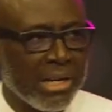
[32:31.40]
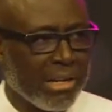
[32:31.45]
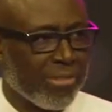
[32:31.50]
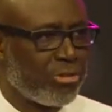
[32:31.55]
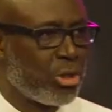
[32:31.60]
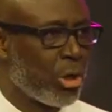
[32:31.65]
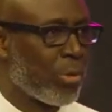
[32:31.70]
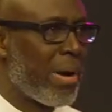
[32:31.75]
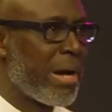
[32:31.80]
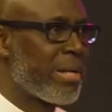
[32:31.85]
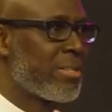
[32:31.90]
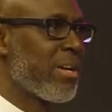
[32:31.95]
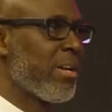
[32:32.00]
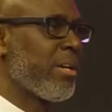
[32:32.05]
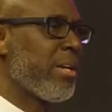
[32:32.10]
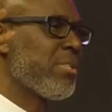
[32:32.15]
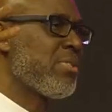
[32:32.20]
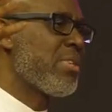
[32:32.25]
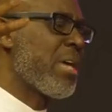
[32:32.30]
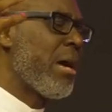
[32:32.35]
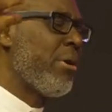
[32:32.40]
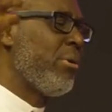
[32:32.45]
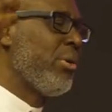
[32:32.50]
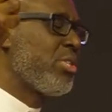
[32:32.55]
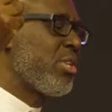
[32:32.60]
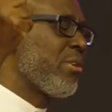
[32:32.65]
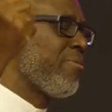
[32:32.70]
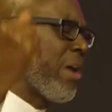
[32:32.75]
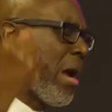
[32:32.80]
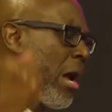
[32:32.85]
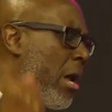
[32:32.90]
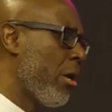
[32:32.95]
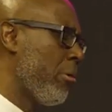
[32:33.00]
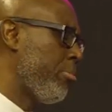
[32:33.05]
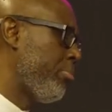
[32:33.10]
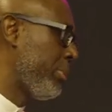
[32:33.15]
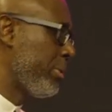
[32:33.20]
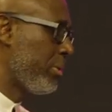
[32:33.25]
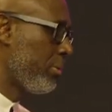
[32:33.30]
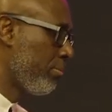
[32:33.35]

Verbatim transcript: Lift your right hand and say, I receive help.